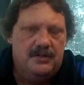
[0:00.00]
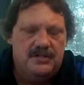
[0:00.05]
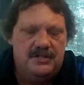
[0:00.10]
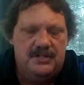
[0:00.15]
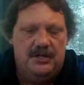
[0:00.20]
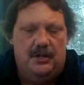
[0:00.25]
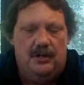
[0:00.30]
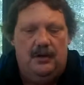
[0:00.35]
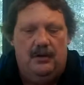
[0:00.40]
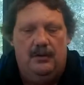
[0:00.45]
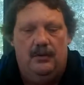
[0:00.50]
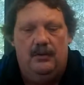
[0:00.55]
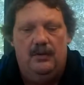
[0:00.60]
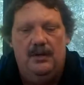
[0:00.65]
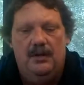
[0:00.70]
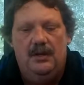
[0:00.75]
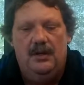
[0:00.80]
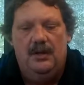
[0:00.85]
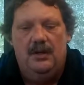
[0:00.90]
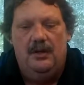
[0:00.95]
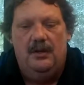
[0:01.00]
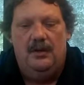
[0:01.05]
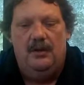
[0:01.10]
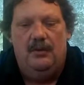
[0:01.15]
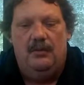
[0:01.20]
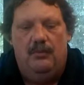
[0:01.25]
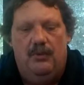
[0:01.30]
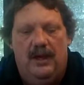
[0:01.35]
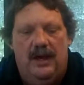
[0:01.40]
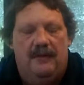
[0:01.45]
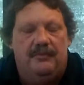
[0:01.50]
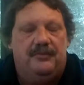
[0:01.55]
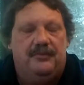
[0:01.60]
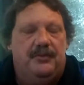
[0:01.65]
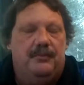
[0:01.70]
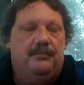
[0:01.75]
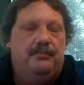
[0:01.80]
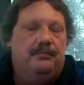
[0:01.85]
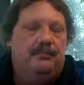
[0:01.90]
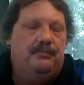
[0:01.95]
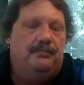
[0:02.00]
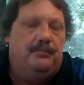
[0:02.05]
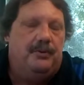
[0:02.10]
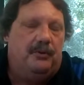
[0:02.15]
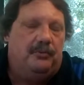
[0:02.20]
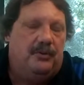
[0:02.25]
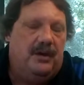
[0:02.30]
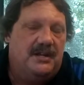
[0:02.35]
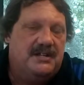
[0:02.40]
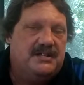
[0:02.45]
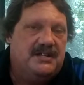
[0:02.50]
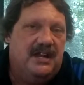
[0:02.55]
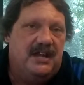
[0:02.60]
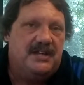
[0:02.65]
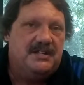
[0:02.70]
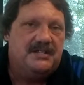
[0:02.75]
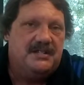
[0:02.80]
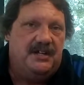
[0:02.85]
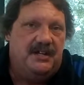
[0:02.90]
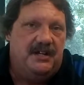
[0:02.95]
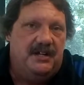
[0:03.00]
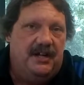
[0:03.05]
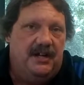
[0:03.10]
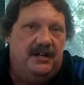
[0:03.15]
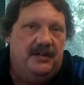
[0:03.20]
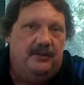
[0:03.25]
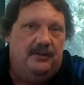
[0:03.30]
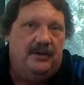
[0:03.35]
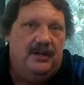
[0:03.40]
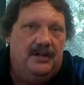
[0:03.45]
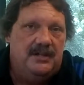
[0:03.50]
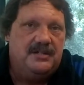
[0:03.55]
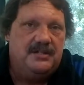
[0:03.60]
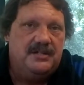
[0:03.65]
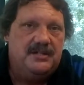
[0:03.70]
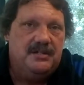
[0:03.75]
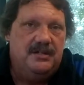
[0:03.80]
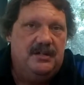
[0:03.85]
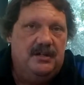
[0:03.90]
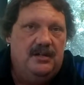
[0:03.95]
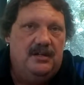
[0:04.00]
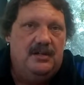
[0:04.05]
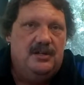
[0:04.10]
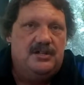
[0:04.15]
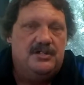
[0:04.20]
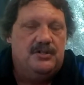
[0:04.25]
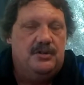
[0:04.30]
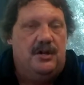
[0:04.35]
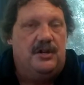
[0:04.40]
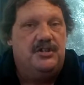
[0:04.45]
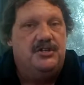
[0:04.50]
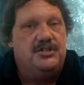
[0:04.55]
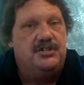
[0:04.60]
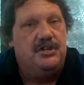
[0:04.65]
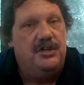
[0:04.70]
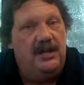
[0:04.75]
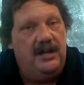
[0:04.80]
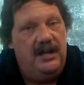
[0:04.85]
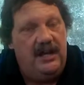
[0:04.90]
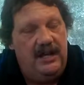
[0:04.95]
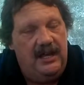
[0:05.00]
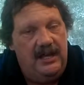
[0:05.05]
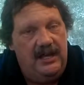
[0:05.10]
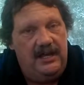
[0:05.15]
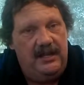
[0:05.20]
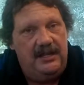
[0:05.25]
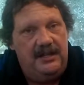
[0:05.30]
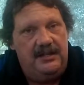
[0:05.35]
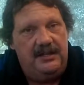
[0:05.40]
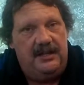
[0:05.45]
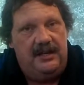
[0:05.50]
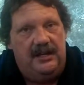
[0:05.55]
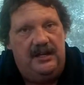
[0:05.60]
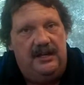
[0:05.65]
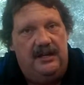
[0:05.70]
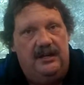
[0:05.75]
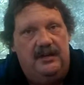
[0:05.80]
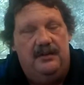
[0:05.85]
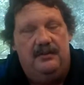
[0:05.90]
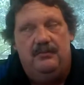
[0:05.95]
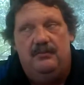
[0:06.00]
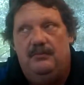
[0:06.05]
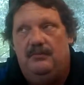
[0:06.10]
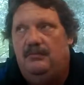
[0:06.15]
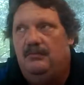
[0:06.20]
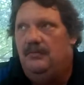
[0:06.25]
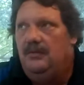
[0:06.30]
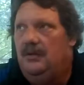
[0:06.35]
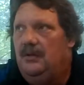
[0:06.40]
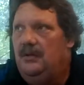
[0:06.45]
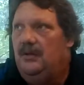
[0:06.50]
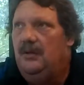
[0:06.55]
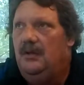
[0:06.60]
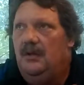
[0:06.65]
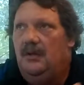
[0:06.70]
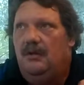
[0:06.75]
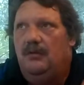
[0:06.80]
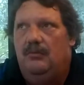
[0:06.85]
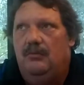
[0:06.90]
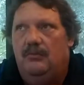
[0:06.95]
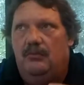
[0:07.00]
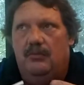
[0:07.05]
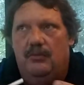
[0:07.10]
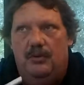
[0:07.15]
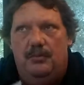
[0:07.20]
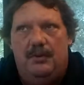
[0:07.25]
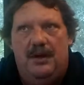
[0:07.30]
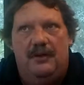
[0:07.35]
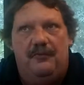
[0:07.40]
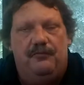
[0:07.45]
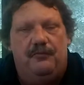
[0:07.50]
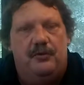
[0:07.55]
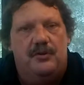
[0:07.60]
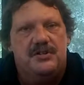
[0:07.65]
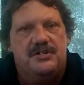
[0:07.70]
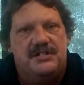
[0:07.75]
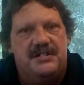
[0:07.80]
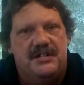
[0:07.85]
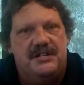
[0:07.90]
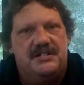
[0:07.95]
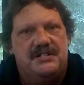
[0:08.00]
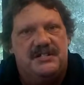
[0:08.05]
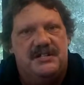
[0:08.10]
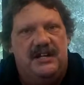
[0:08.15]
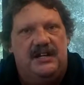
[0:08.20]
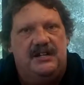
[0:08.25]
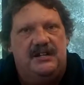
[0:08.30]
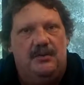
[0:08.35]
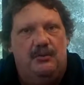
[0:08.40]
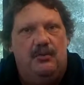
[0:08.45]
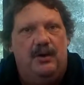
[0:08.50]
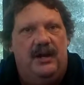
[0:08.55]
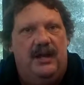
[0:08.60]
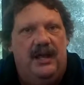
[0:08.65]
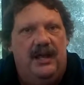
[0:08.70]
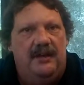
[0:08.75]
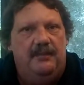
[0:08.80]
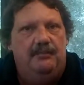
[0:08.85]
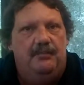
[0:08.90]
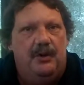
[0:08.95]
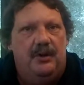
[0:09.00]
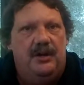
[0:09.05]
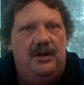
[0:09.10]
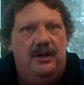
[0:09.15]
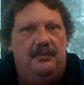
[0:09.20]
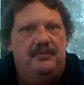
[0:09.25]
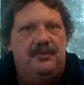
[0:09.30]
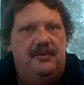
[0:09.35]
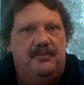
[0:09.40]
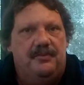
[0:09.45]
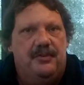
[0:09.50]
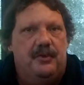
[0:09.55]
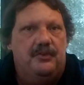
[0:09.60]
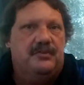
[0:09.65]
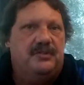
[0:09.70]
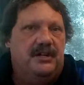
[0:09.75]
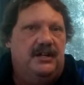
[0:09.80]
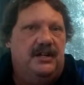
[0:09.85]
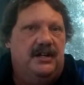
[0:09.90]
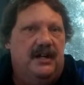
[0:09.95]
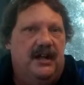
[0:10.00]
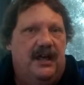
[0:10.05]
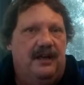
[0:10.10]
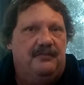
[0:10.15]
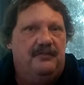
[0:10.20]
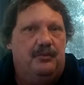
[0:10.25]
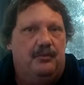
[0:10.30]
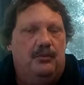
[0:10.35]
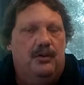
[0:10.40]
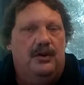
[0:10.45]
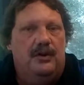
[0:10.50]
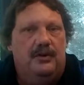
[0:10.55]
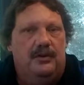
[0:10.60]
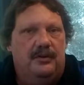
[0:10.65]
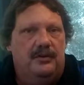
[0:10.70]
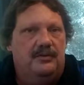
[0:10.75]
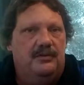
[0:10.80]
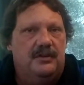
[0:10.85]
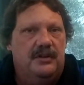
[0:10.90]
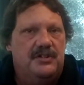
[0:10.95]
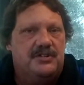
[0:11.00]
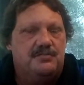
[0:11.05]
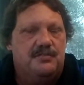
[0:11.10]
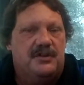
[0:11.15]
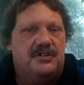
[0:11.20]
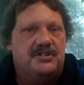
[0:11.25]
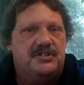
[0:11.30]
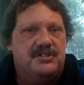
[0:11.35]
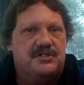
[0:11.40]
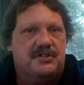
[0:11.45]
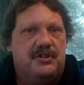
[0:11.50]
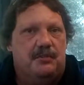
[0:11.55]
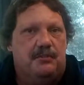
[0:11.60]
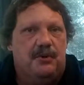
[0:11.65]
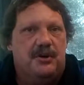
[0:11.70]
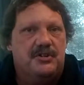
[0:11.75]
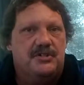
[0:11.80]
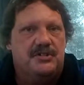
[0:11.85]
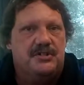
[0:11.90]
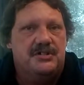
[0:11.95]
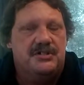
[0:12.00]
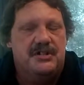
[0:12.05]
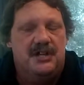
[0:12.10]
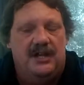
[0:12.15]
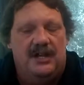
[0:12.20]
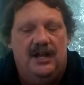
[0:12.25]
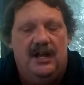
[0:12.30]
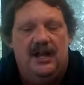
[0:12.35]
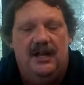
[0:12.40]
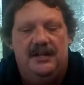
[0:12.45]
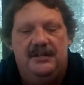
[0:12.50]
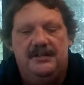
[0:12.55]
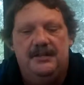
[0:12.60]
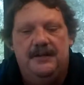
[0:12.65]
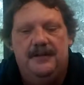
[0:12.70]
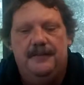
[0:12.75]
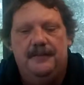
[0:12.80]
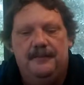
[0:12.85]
So we have to put race gas in it anyways. So I should have had, and with my first instinct, and went ahead and put it up to 13.5 to 1, or as much as compression as I got.